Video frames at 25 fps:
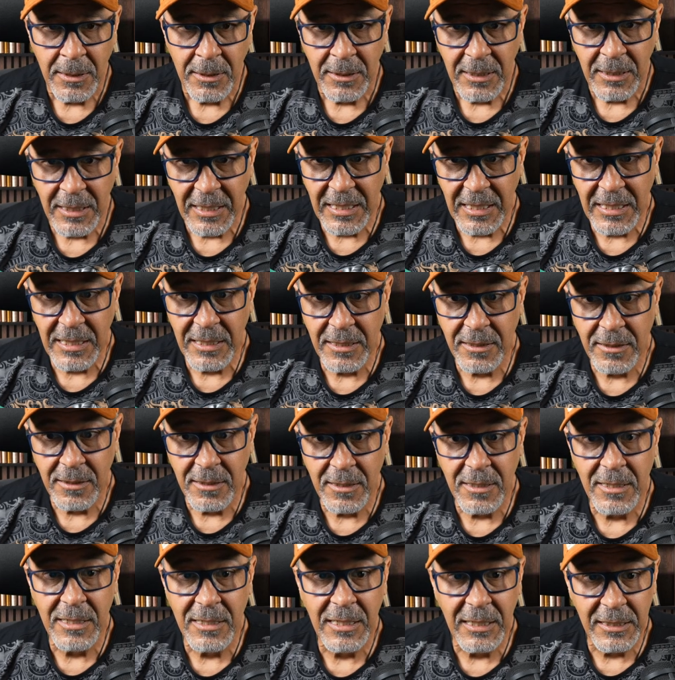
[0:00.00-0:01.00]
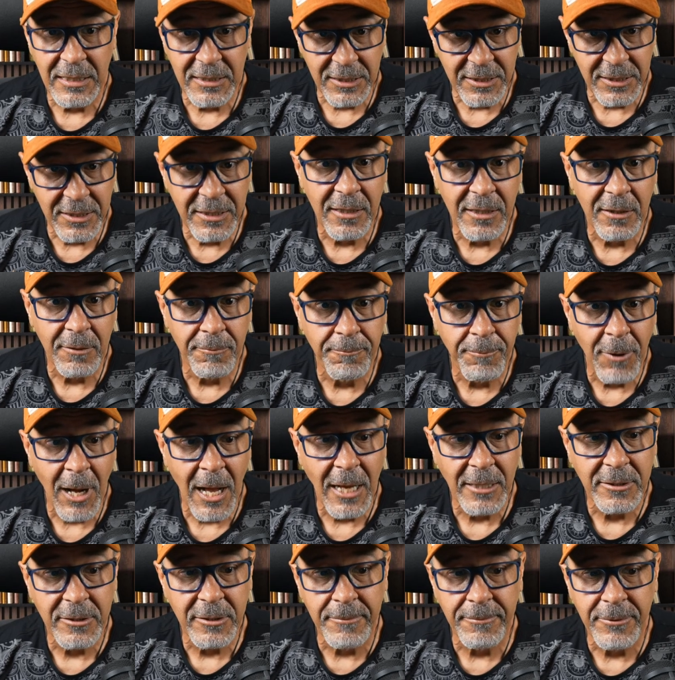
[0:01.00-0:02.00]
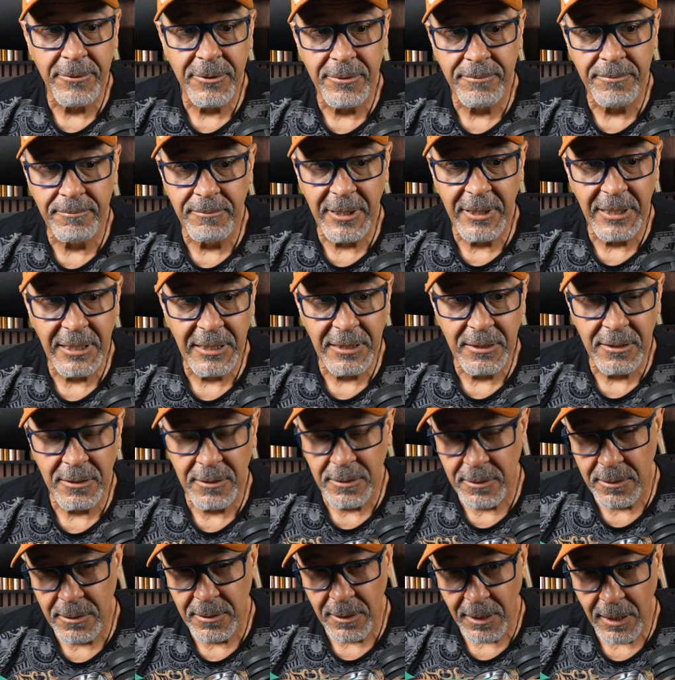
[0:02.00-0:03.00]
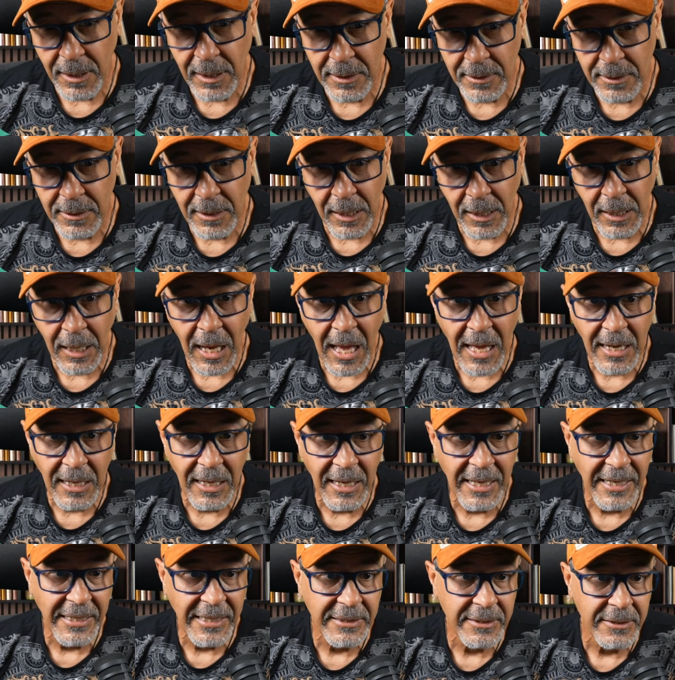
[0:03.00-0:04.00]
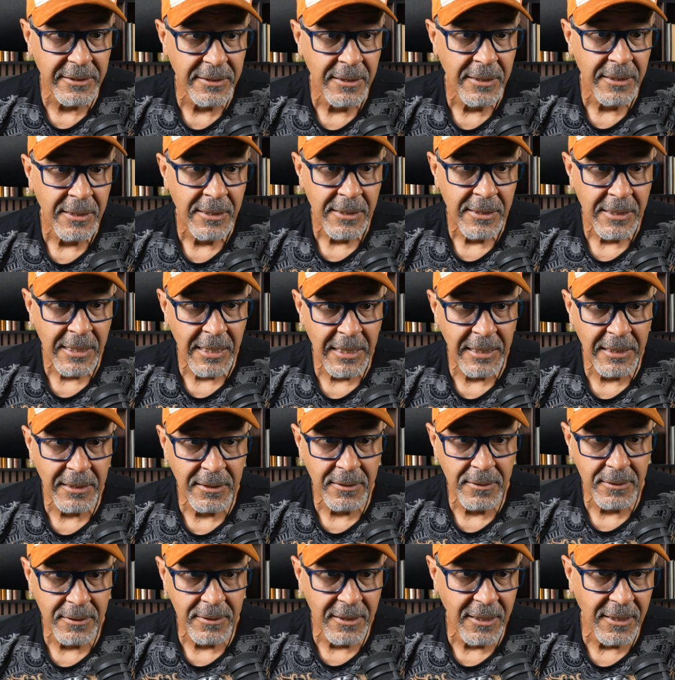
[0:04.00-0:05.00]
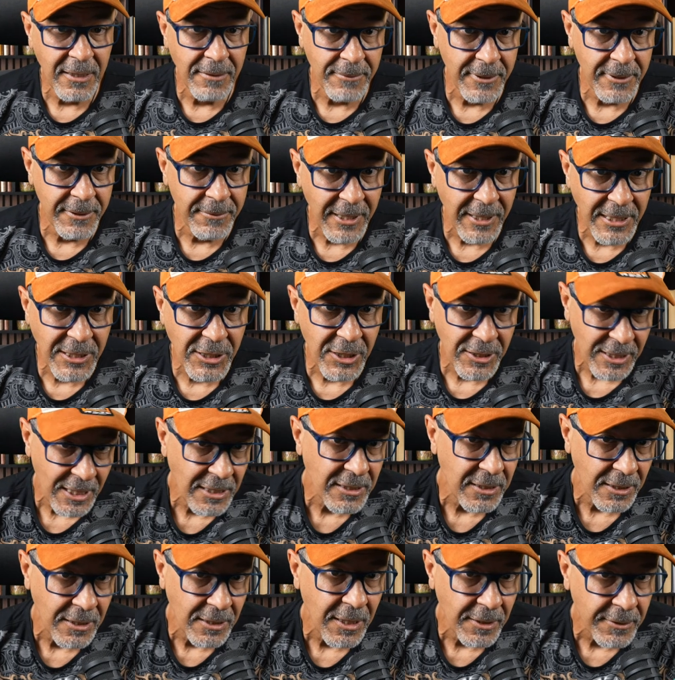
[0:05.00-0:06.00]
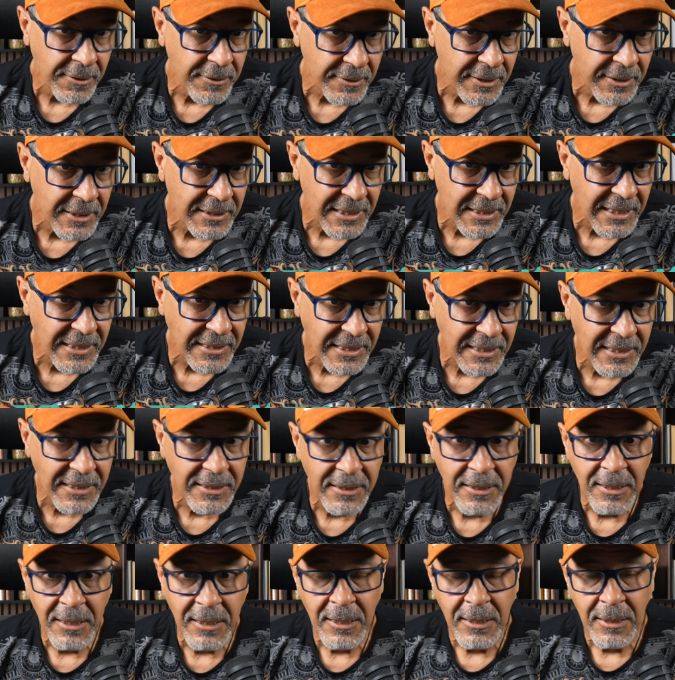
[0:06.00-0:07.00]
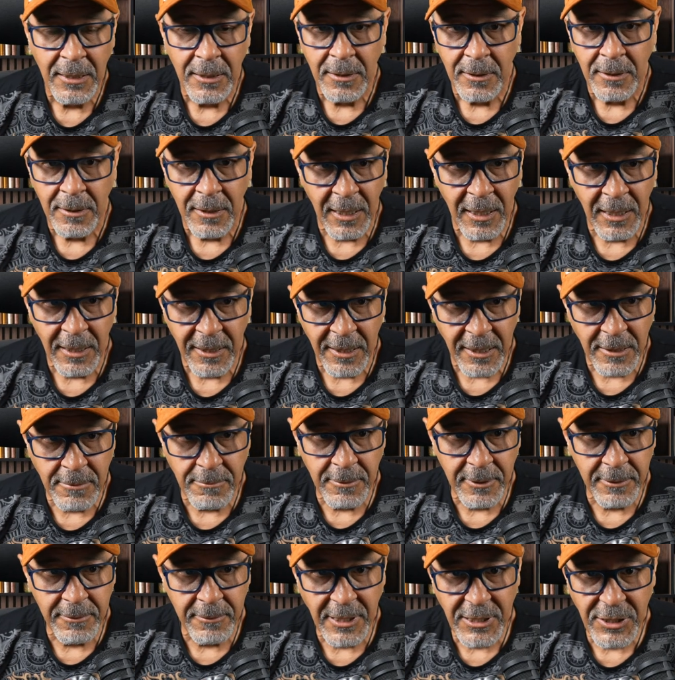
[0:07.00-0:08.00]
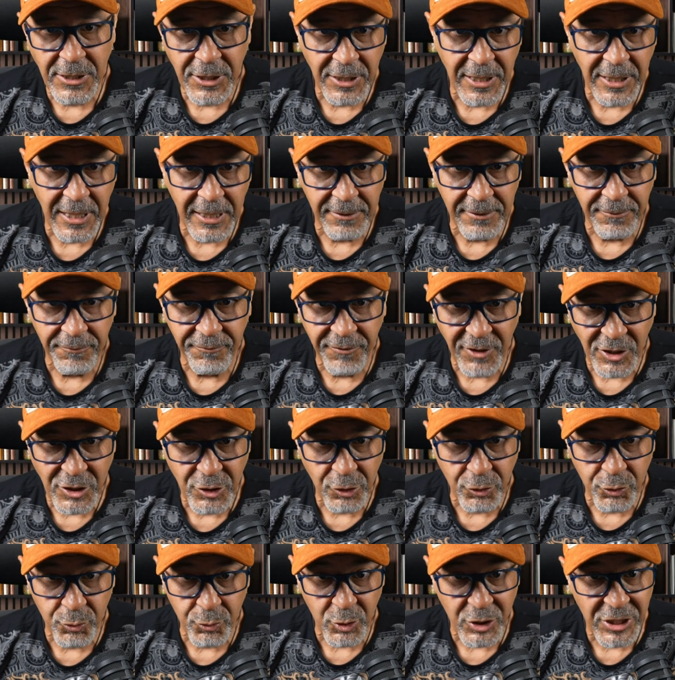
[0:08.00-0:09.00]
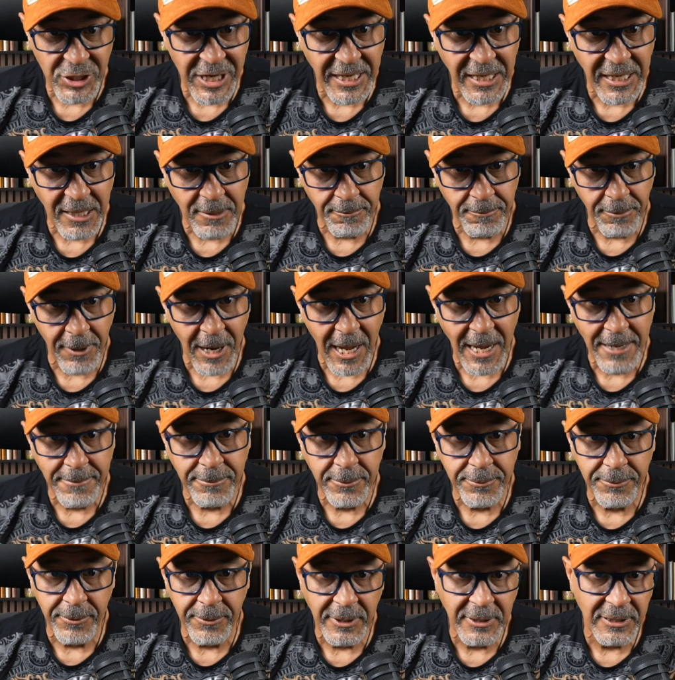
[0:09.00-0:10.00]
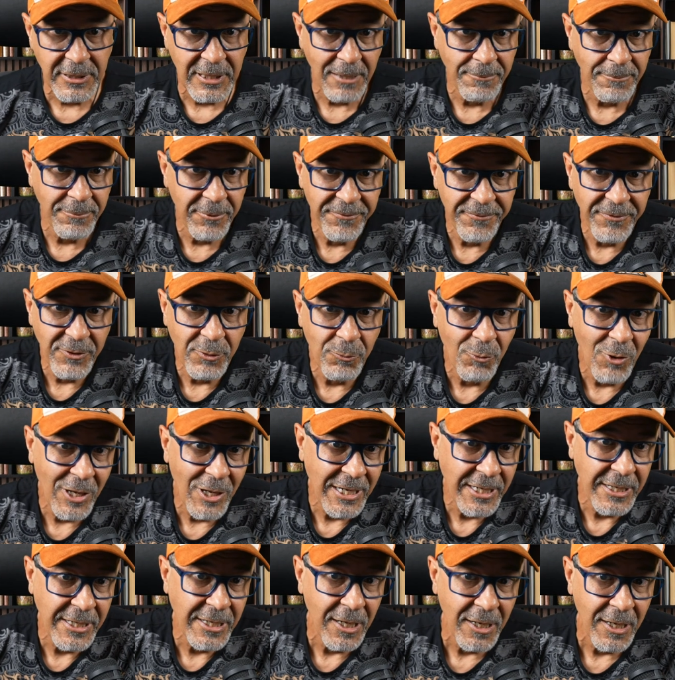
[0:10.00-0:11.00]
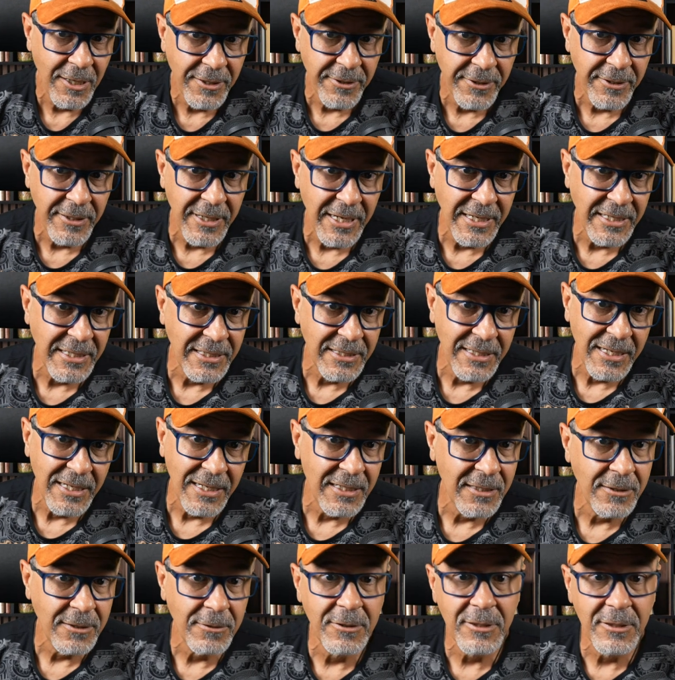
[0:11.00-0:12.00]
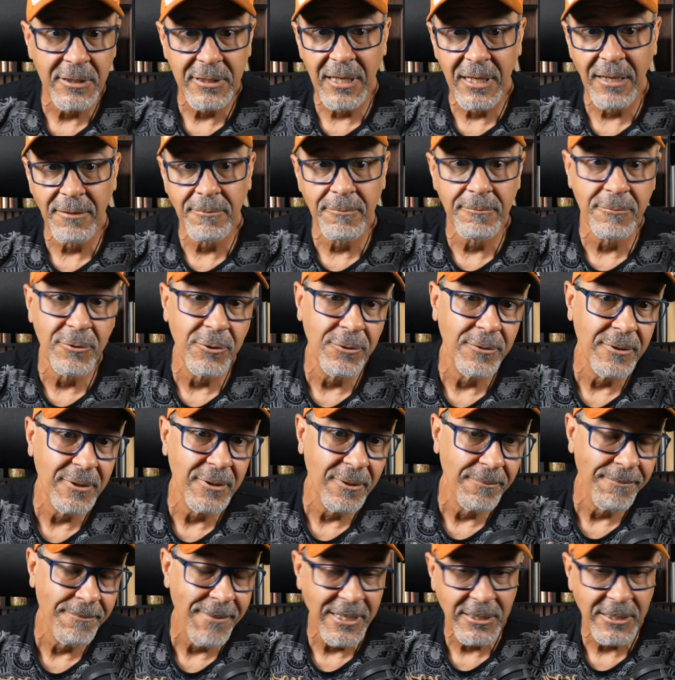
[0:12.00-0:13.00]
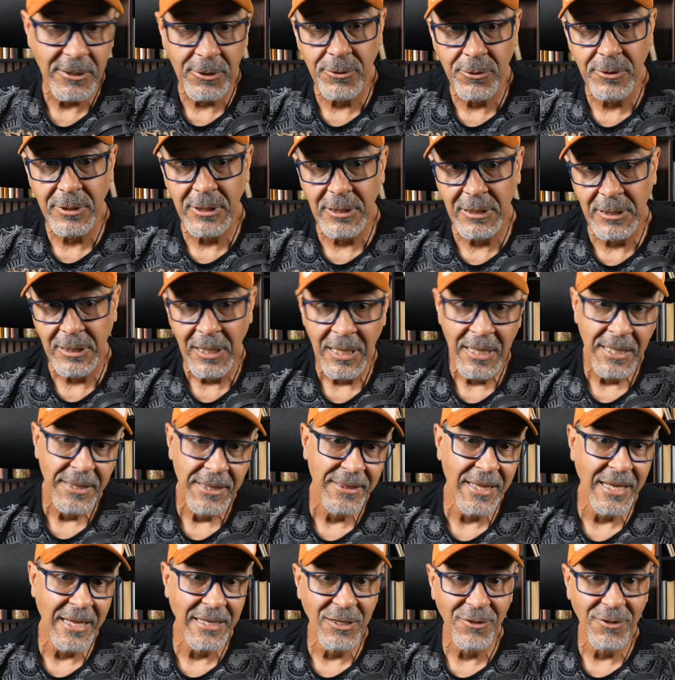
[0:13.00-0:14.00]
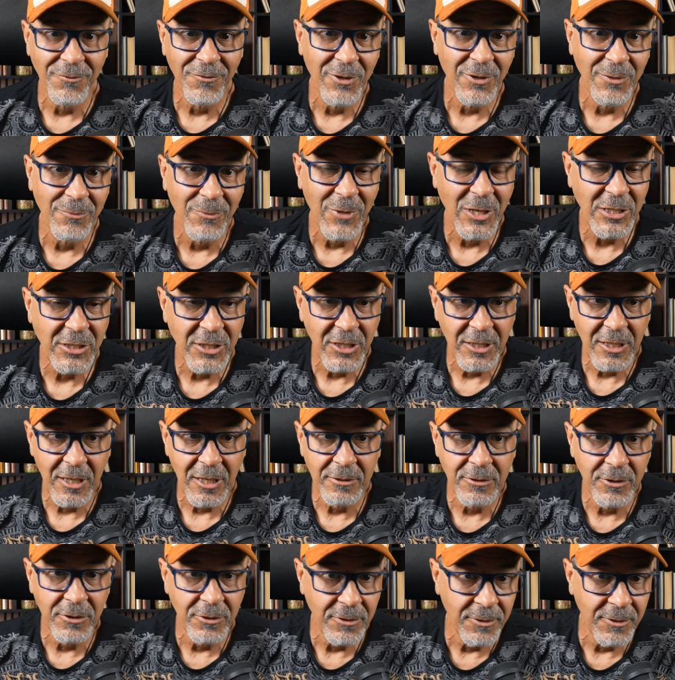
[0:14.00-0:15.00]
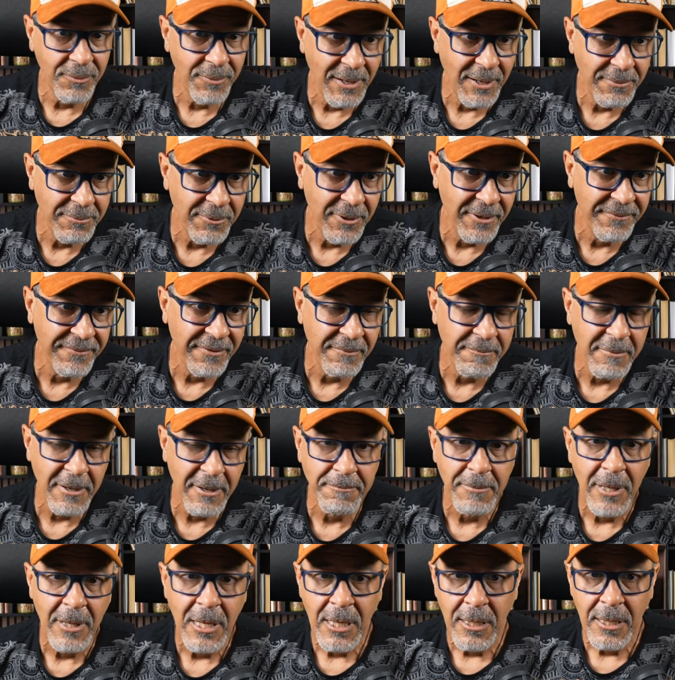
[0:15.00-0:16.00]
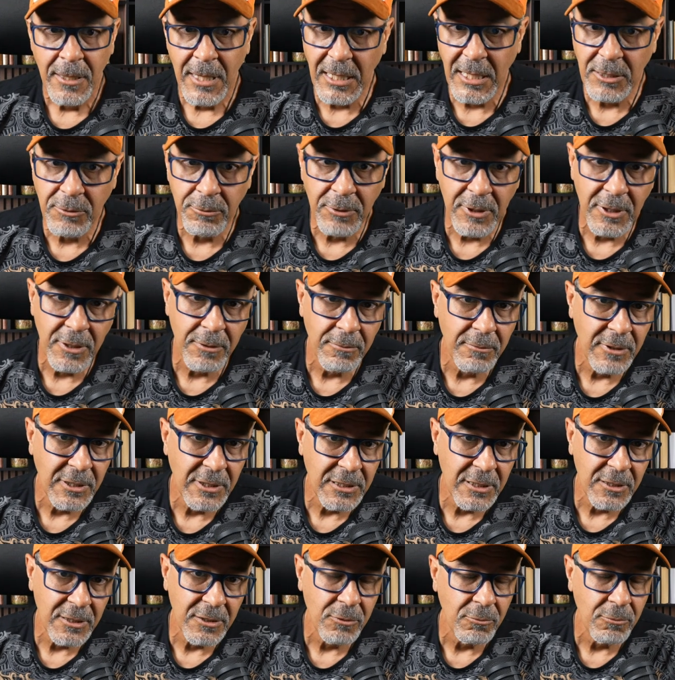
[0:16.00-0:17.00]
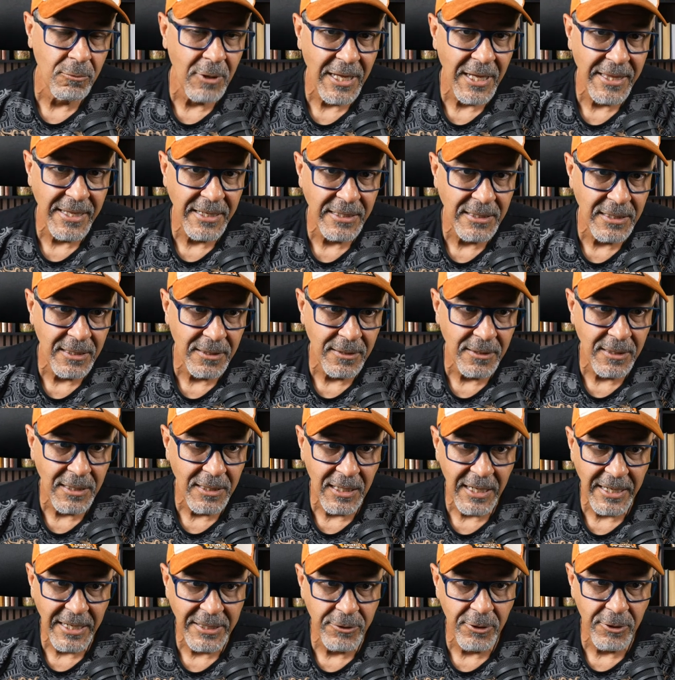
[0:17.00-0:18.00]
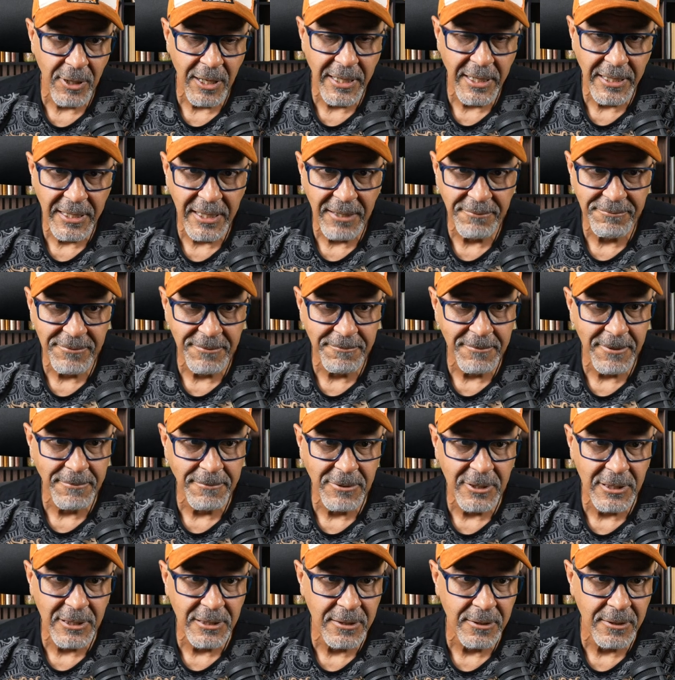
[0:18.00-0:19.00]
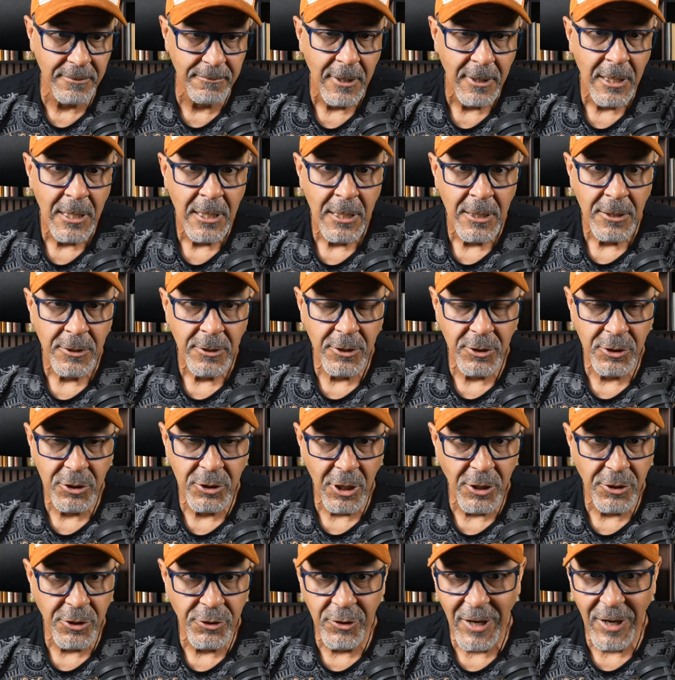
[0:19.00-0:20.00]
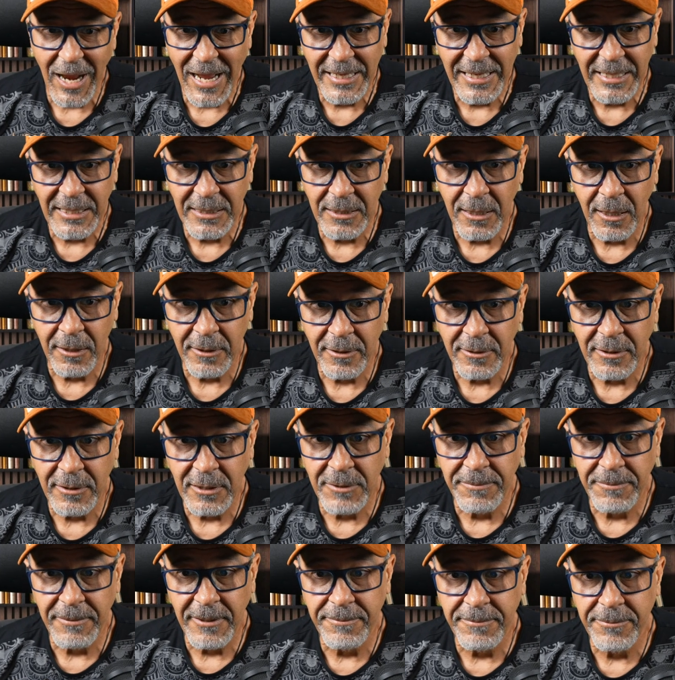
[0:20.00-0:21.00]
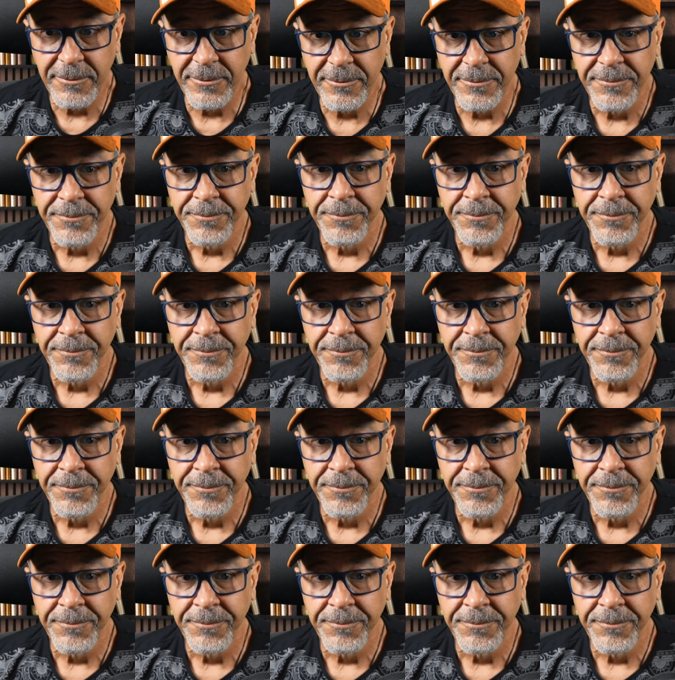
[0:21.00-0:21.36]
it's still possible, but it's a lot less. And immigration, that's another thing they did. Immigration officials were taking bribes. For example, if you wanted 180 day, you just gave them 200 pesos and thank you very much, and I'll do your paper FMM. That's one of the reasons why they did the electronic FMM system, to start tracking all of these people,